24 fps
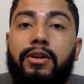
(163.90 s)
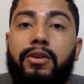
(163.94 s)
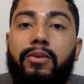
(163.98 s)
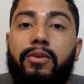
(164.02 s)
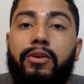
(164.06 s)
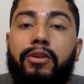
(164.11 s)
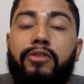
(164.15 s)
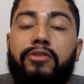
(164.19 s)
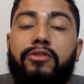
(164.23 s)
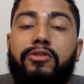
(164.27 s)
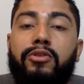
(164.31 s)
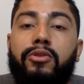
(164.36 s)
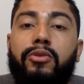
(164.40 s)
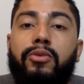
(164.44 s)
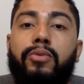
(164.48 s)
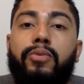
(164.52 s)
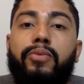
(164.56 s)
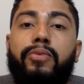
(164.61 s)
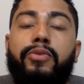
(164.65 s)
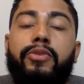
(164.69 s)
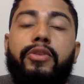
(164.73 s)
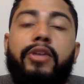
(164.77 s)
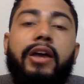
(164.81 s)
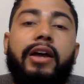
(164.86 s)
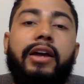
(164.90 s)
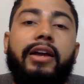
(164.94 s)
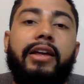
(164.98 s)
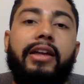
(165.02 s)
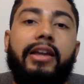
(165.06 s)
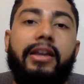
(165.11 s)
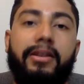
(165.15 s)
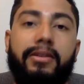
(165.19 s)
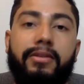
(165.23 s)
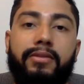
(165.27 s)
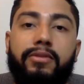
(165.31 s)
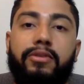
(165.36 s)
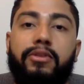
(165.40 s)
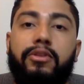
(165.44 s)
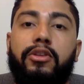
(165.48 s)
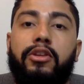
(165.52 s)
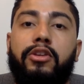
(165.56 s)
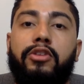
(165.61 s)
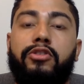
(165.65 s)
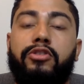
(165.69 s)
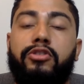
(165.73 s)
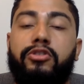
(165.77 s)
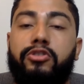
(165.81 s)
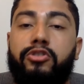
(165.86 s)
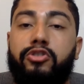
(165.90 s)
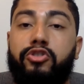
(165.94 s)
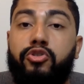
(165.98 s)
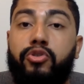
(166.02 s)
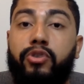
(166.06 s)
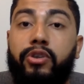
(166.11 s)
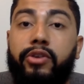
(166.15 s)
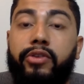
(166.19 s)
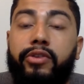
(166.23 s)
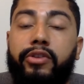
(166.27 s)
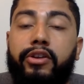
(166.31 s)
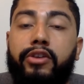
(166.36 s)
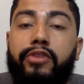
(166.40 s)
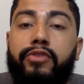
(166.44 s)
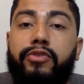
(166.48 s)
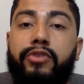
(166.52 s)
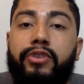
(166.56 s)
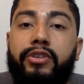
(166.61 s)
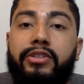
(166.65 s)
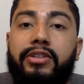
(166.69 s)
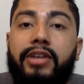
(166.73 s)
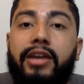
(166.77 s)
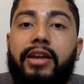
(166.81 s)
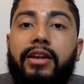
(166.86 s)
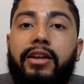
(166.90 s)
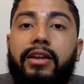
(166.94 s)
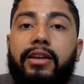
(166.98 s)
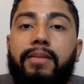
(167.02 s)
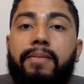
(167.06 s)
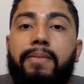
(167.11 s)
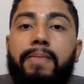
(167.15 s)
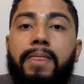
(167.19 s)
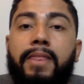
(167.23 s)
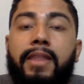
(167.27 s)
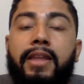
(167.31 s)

right? So that again, there's, there's a trigger there for anxiety.